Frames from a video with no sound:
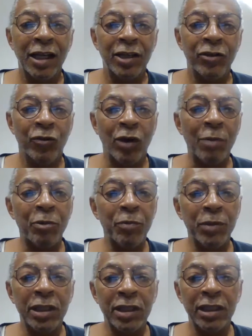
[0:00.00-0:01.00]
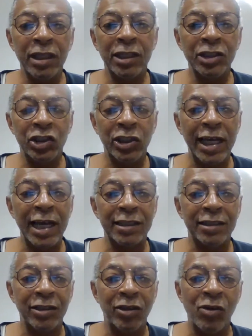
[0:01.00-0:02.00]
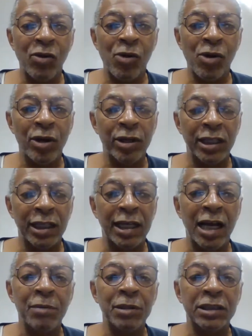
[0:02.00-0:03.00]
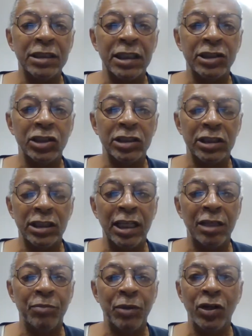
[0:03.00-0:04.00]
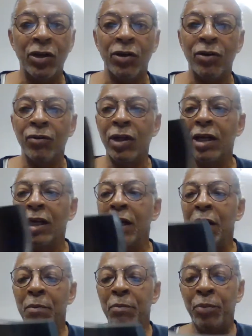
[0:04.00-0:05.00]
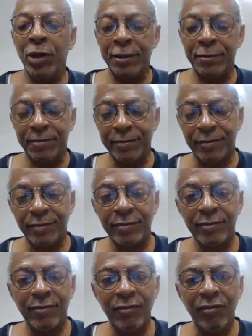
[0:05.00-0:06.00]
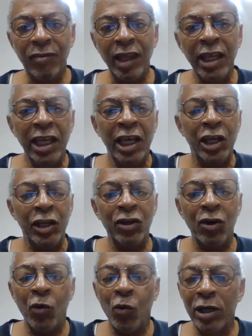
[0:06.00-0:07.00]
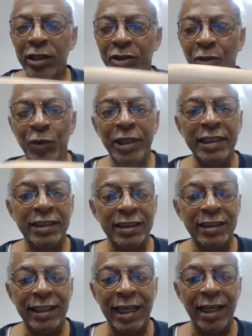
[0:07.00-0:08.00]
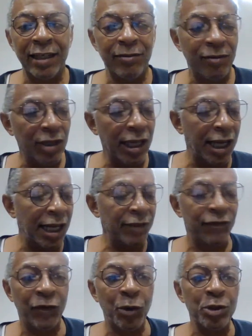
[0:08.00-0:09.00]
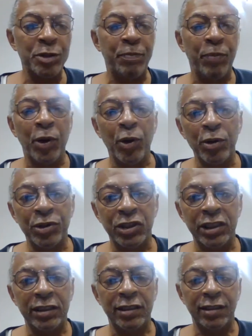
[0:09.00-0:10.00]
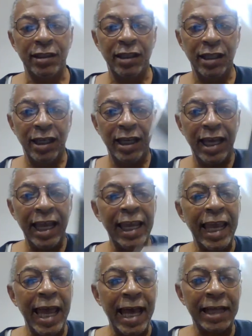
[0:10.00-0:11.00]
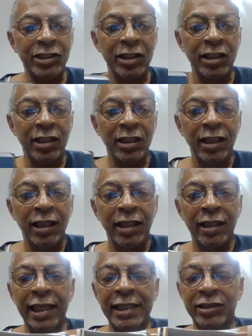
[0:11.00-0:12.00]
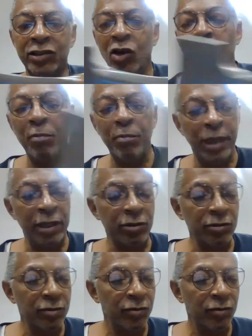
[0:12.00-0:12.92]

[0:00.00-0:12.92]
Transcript: drop them in the chat or the comment sections and let me know. But, one of the reasons that I first purchased a hatchet that is all metal